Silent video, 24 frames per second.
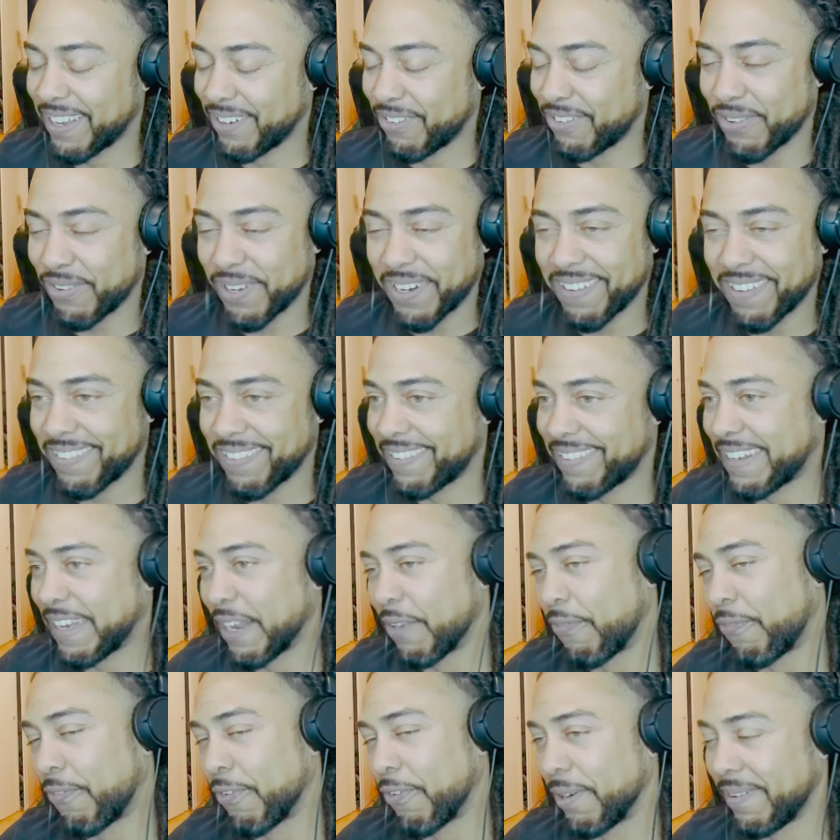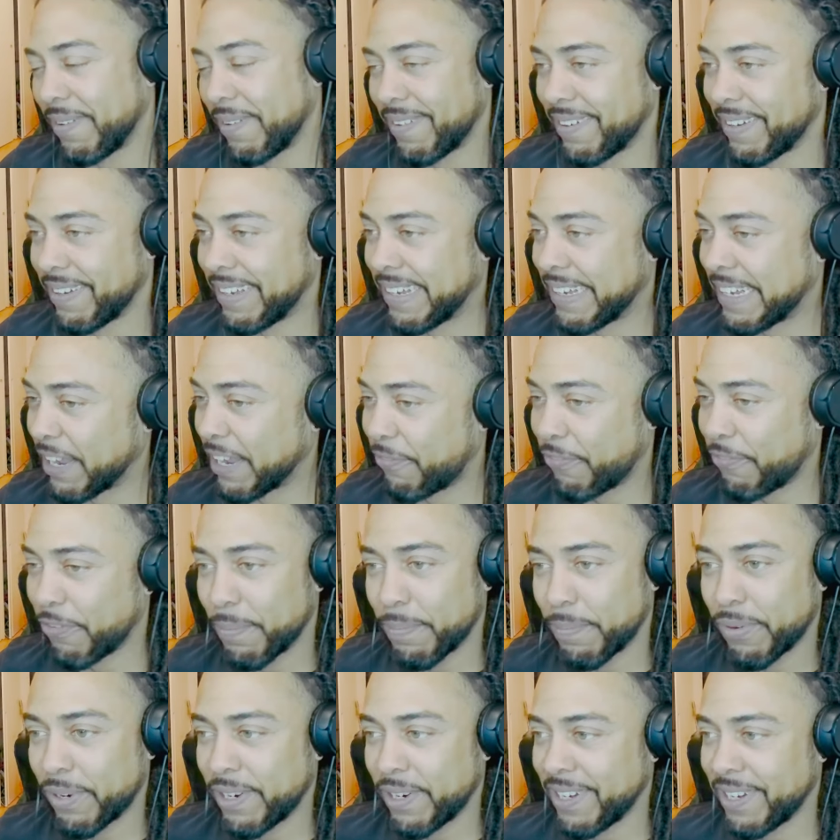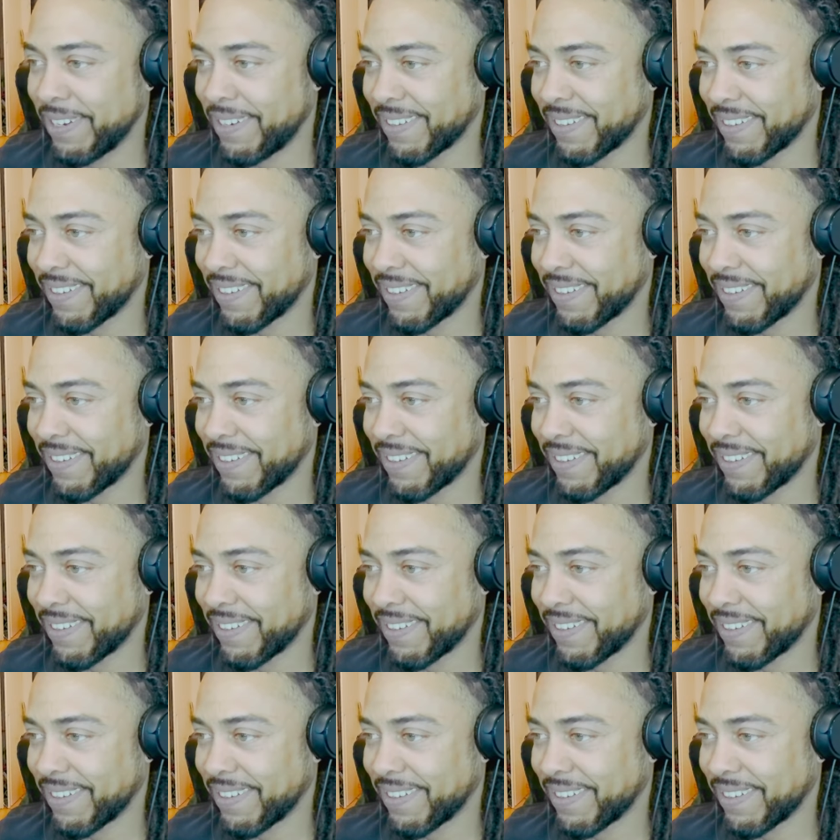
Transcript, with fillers: is different, different you know? breed.